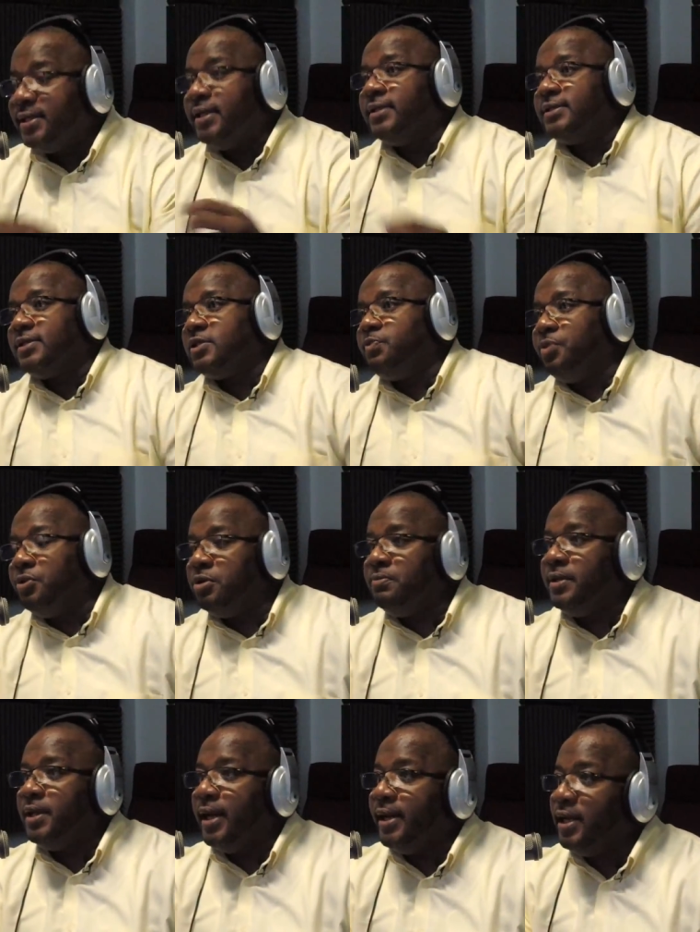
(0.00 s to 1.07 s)
there's a spirit
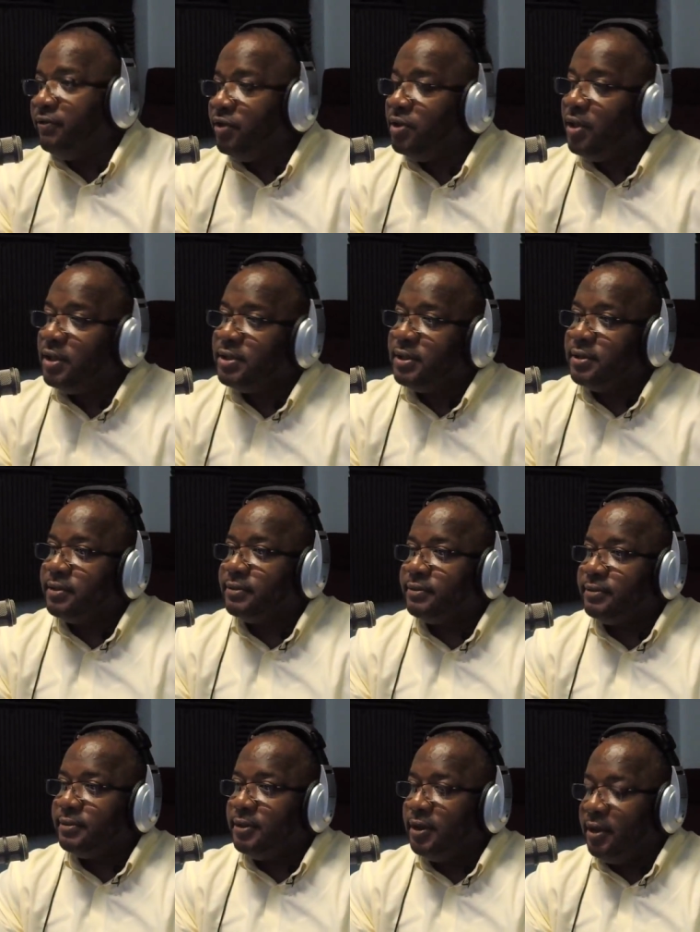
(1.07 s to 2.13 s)
behind every altar. All
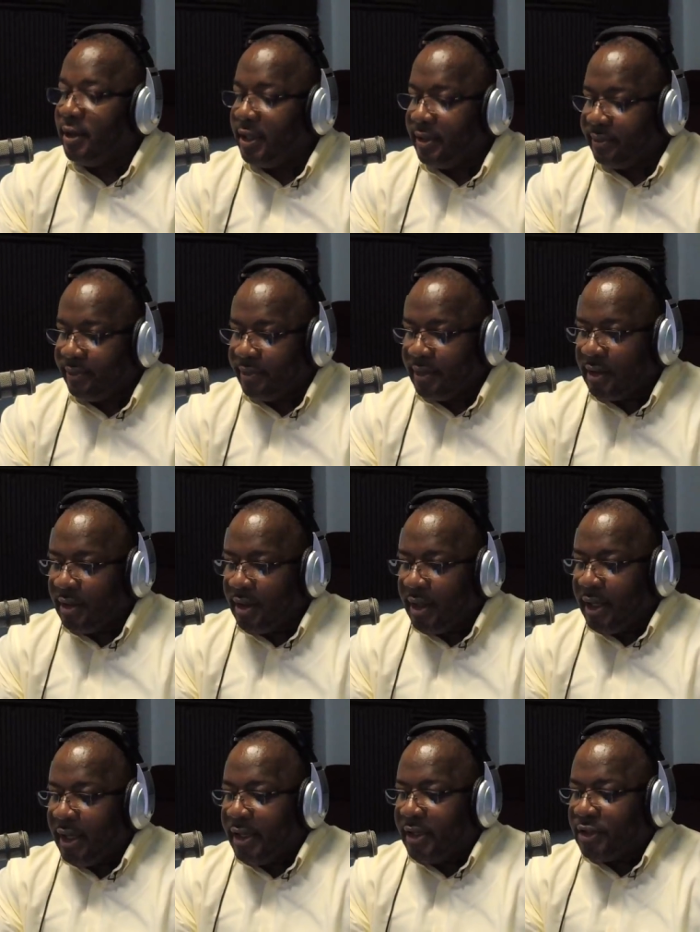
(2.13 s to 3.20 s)
right?
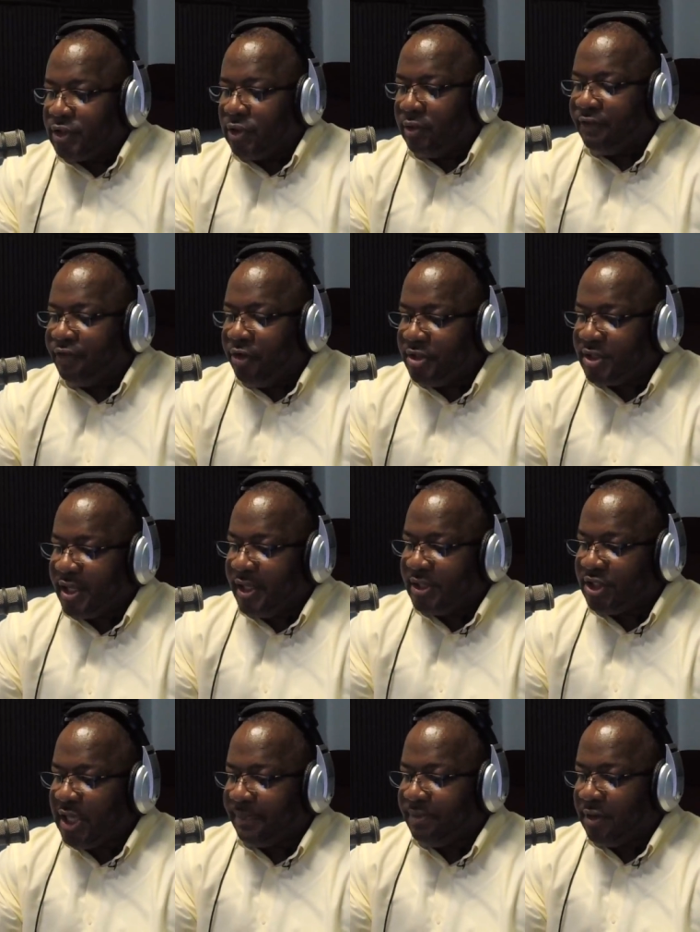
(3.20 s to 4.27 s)
So in 1
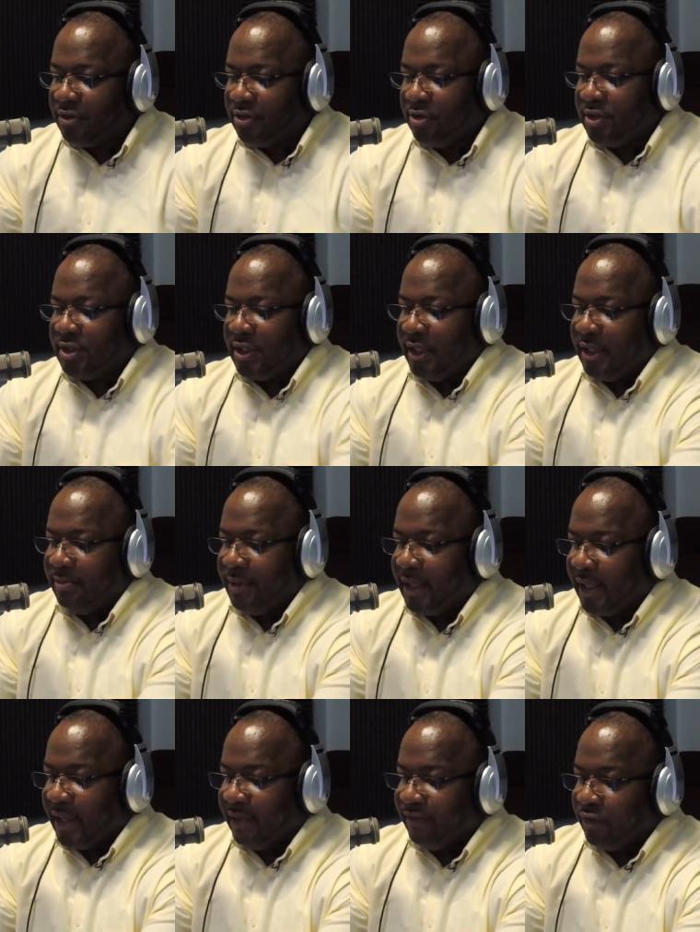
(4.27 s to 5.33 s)
Kings chapter 13,
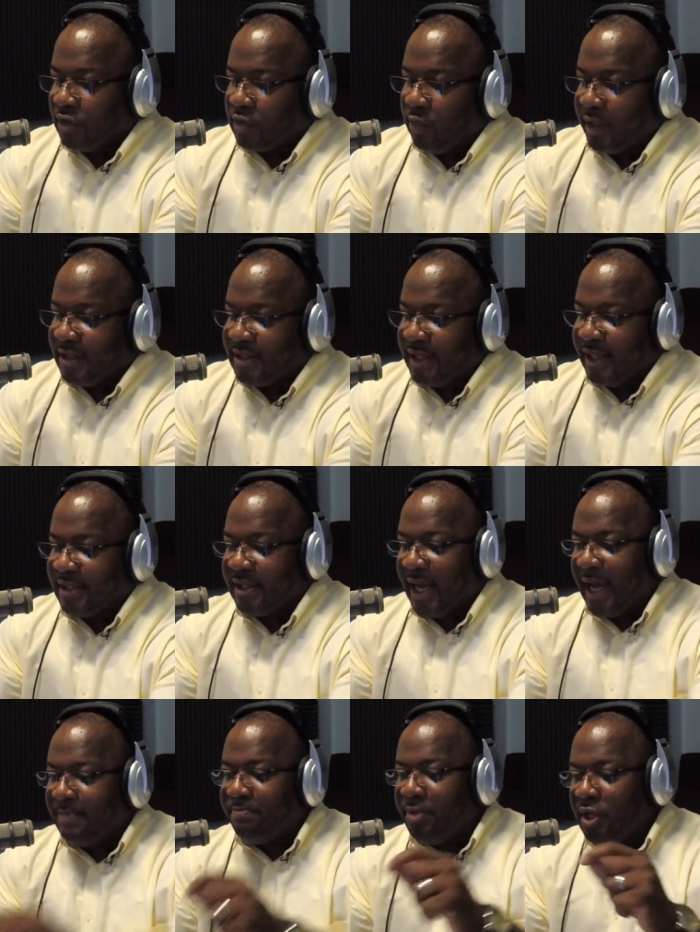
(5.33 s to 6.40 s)
beginning at verse 1, it says,
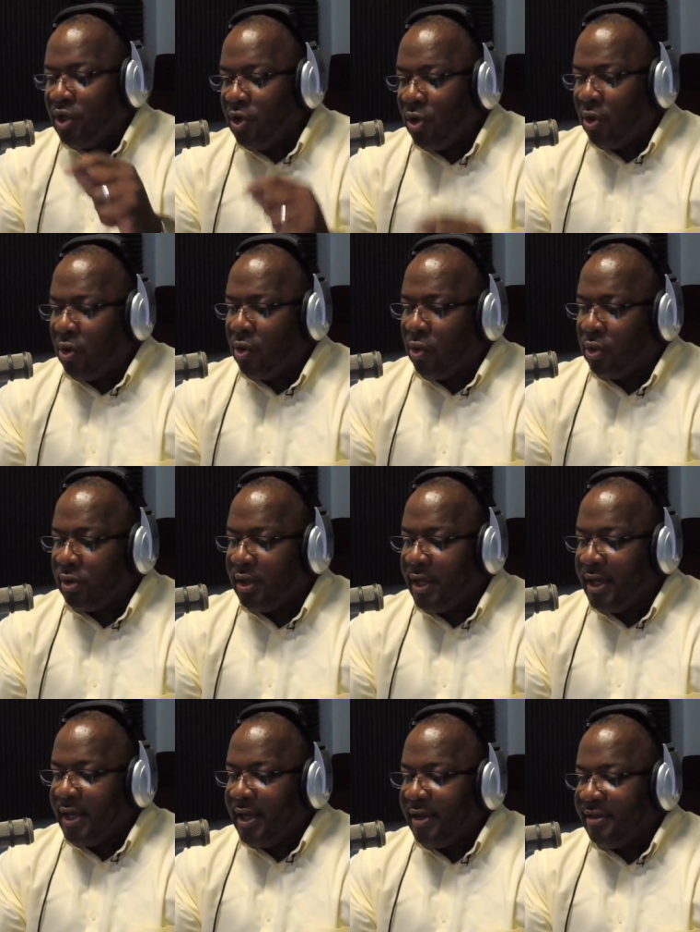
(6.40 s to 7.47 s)
And behold,
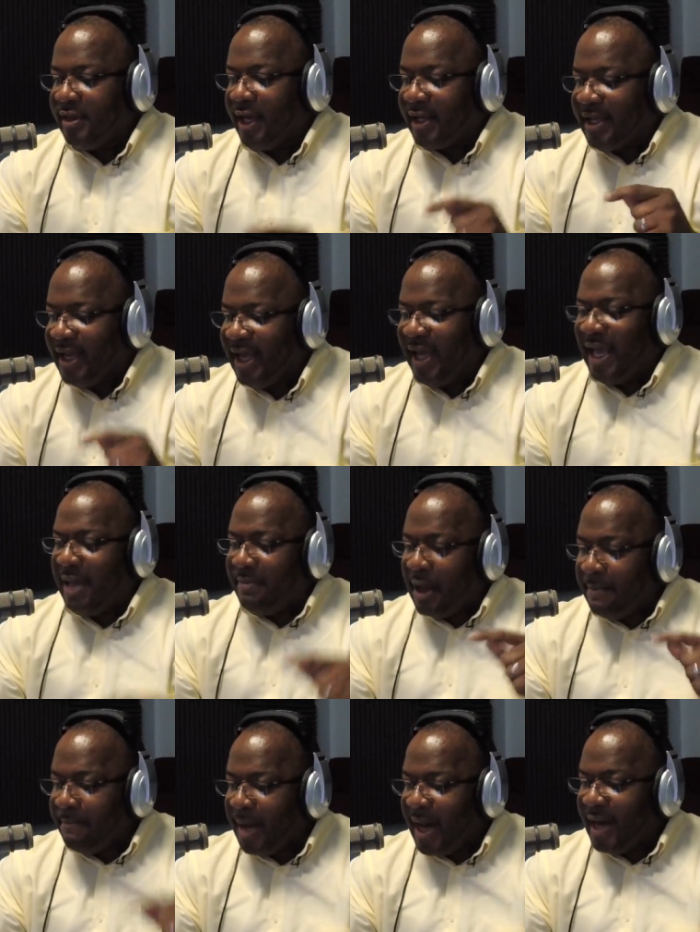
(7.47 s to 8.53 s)
there came
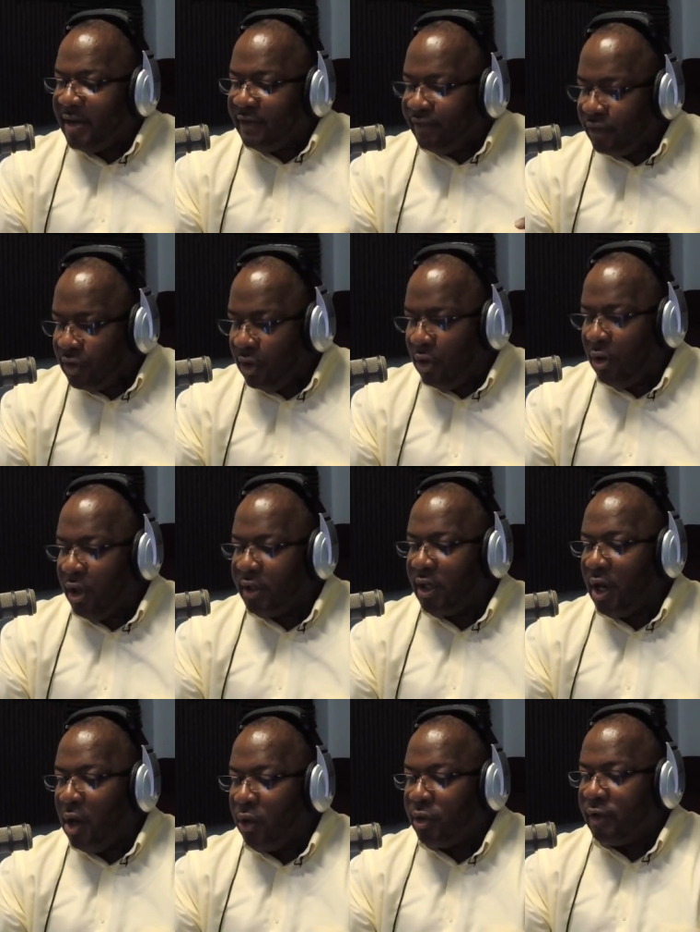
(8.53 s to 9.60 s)
a man of God
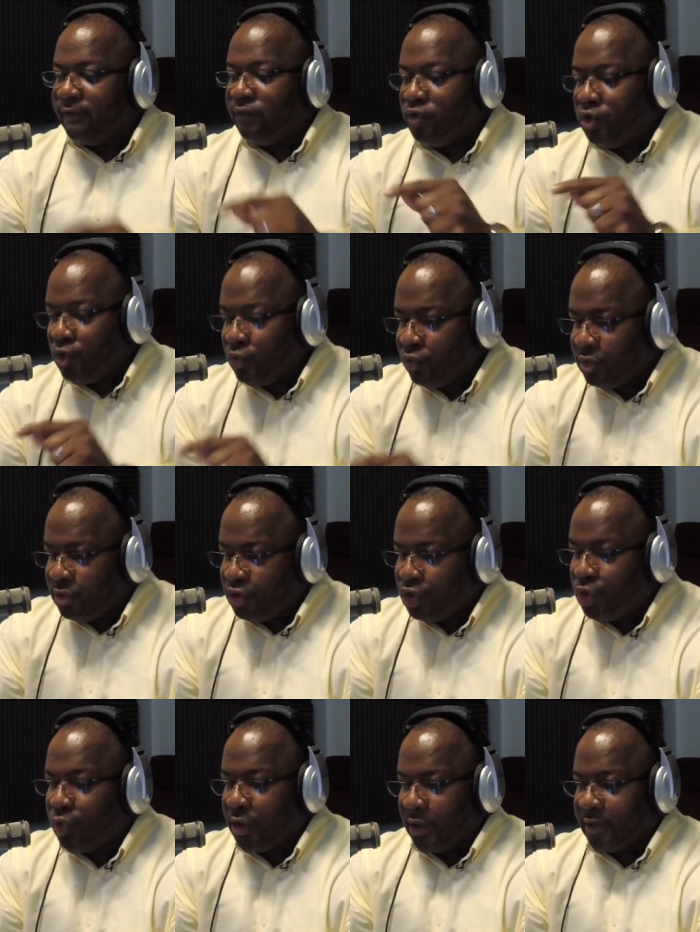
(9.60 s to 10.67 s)
out of
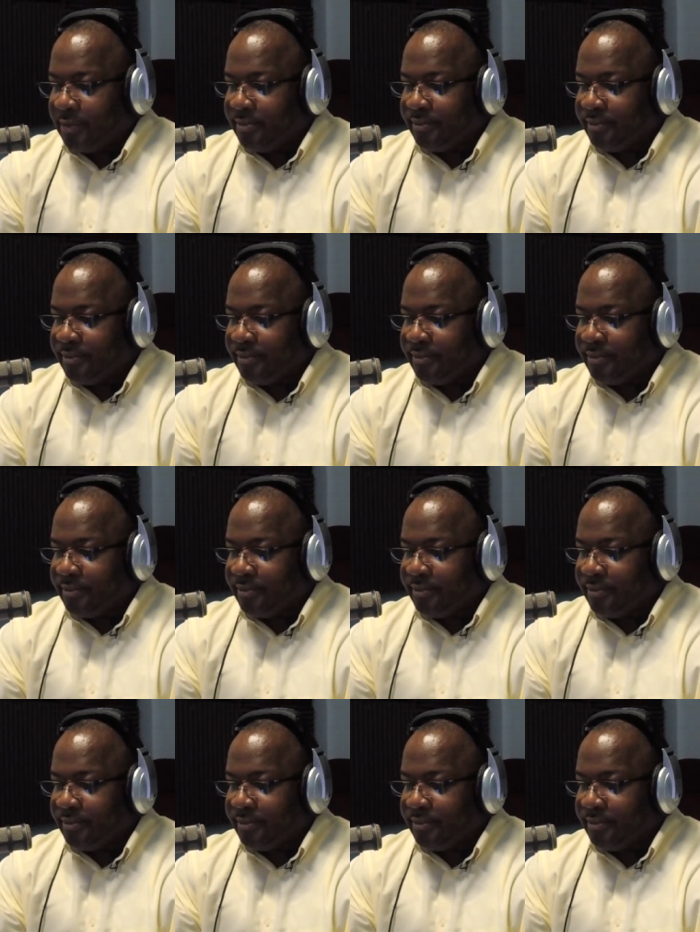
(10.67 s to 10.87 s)
Judah